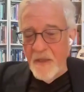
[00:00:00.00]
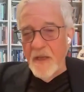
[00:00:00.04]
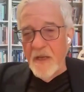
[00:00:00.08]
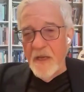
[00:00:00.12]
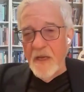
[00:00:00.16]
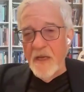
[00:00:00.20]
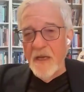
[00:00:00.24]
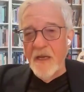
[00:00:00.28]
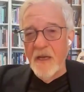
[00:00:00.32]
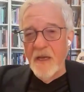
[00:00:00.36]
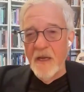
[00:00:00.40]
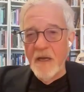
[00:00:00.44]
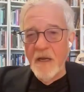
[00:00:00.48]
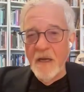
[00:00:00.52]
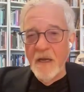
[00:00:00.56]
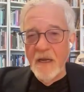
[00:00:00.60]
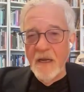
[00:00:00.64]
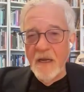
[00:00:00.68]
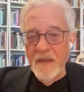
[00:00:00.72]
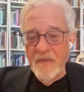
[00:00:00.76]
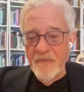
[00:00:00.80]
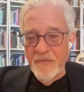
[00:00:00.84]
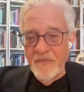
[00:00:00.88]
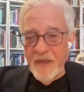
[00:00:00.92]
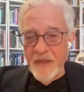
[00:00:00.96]

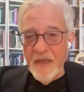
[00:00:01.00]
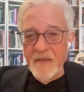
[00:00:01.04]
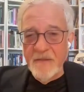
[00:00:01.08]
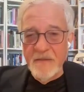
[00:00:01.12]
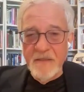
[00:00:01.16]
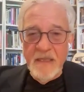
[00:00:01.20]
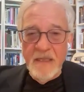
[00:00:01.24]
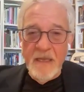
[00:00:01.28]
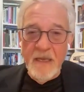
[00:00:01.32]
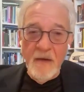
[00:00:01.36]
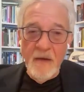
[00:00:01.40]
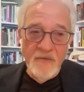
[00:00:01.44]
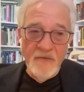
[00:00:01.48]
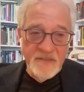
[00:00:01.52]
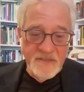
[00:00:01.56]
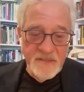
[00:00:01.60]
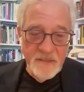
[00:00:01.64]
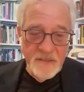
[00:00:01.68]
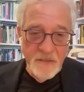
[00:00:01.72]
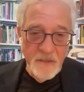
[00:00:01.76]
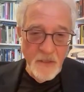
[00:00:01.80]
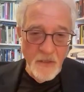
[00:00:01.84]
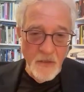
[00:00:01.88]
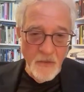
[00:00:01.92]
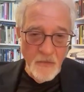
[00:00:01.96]
And that now is
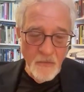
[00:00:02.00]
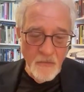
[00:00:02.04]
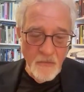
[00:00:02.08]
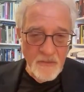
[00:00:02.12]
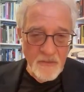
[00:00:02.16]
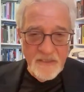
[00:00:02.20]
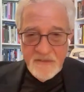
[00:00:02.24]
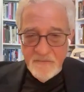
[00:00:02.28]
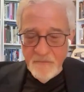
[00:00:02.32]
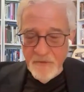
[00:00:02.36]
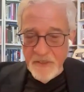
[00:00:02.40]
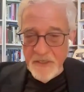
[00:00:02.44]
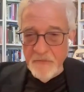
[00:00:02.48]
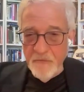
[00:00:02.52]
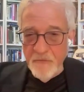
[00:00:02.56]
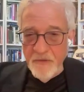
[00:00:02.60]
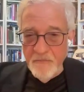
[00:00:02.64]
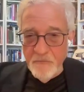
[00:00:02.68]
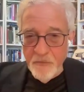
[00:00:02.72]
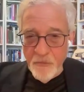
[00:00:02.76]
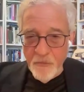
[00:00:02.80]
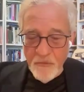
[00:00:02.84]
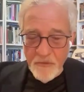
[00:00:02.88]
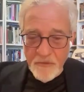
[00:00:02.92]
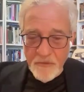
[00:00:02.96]
known, has been
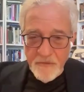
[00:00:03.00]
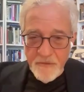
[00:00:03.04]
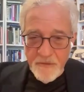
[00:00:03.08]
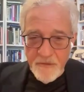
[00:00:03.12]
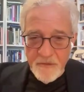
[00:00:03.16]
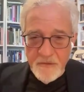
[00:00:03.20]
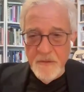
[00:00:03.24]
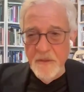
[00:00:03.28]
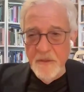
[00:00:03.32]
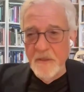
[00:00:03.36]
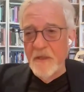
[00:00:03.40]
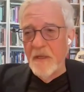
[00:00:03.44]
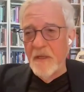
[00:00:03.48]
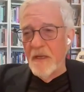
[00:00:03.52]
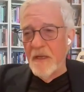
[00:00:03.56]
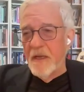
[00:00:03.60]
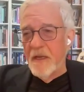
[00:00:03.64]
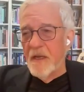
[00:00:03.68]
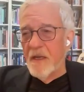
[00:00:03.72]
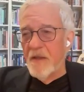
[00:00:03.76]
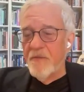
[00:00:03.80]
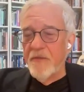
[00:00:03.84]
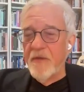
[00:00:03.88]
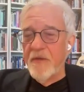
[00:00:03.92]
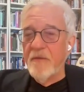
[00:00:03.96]
reported.
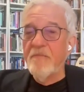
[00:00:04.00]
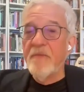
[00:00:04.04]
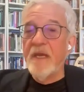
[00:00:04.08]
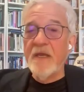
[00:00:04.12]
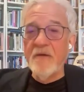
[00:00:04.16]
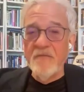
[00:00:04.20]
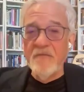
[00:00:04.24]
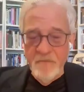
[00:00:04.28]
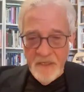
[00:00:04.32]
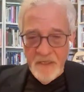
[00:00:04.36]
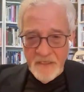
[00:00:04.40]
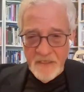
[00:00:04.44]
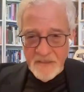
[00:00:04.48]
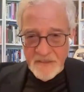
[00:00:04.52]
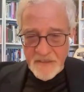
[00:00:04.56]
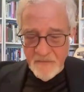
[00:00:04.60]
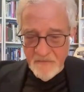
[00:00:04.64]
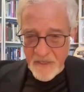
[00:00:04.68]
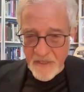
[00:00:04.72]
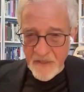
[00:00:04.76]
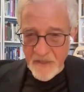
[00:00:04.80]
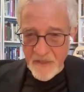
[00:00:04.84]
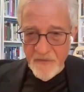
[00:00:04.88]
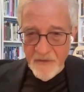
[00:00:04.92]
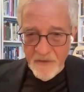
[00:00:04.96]
There may have been some
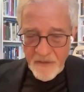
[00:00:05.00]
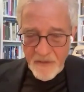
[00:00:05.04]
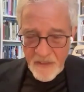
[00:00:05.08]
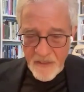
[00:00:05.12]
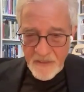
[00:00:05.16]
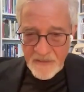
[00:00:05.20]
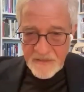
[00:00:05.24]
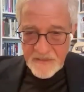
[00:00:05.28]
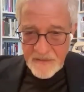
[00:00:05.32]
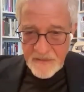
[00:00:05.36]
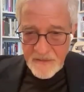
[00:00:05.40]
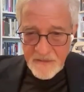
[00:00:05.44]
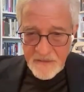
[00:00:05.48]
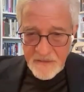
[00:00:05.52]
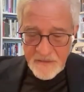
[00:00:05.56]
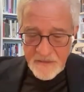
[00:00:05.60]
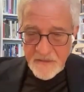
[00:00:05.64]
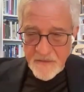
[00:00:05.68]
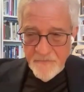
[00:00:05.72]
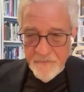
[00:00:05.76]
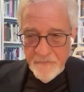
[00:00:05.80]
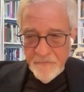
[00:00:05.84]
other cases.